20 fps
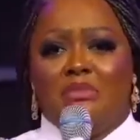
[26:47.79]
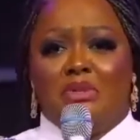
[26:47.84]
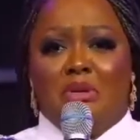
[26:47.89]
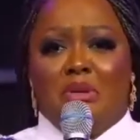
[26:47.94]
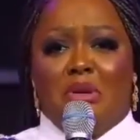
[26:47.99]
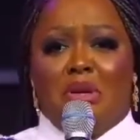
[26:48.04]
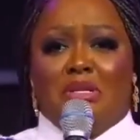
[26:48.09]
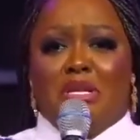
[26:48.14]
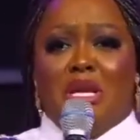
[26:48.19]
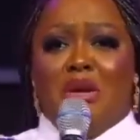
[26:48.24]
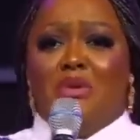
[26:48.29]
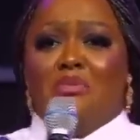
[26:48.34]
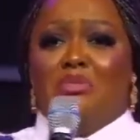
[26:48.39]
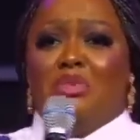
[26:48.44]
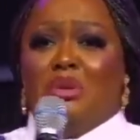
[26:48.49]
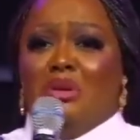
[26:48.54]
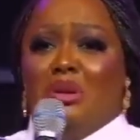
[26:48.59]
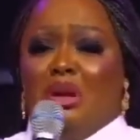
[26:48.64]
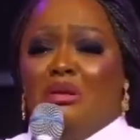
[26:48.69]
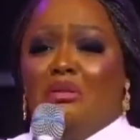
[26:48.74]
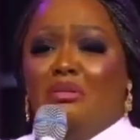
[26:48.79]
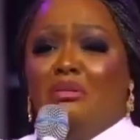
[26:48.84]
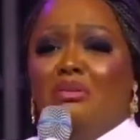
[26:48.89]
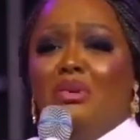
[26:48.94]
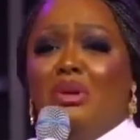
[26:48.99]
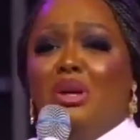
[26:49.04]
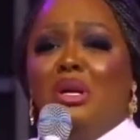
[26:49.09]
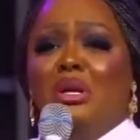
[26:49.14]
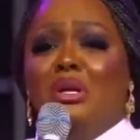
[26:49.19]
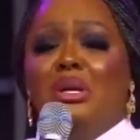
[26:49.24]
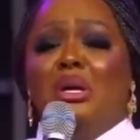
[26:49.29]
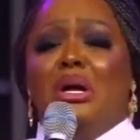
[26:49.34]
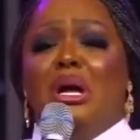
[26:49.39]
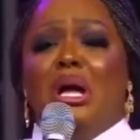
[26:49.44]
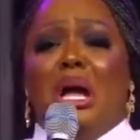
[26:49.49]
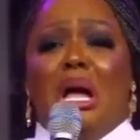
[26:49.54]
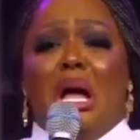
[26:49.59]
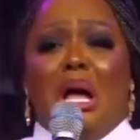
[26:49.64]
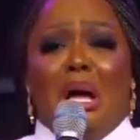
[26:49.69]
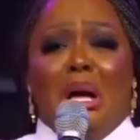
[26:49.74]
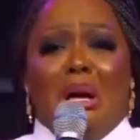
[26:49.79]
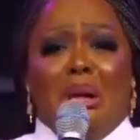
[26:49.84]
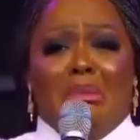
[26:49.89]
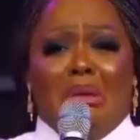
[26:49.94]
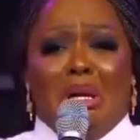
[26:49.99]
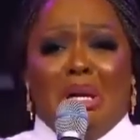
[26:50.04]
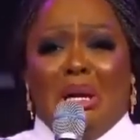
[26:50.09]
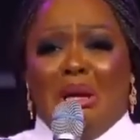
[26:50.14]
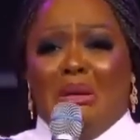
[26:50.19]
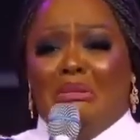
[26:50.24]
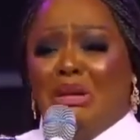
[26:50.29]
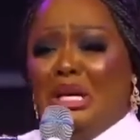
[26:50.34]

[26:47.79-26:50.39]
because I'll become Mama